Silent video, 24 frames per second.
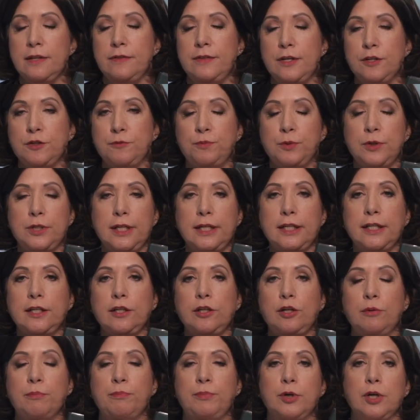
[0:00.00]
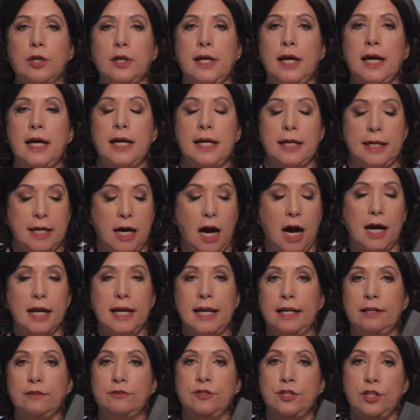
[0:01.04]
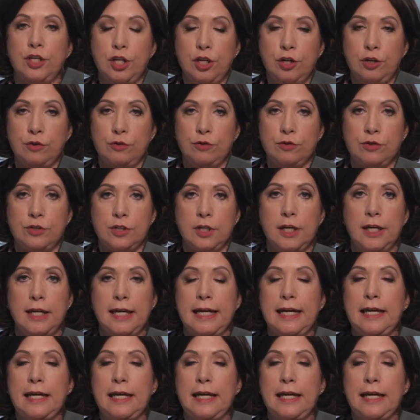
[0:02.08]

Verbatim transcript: This particular book, God has used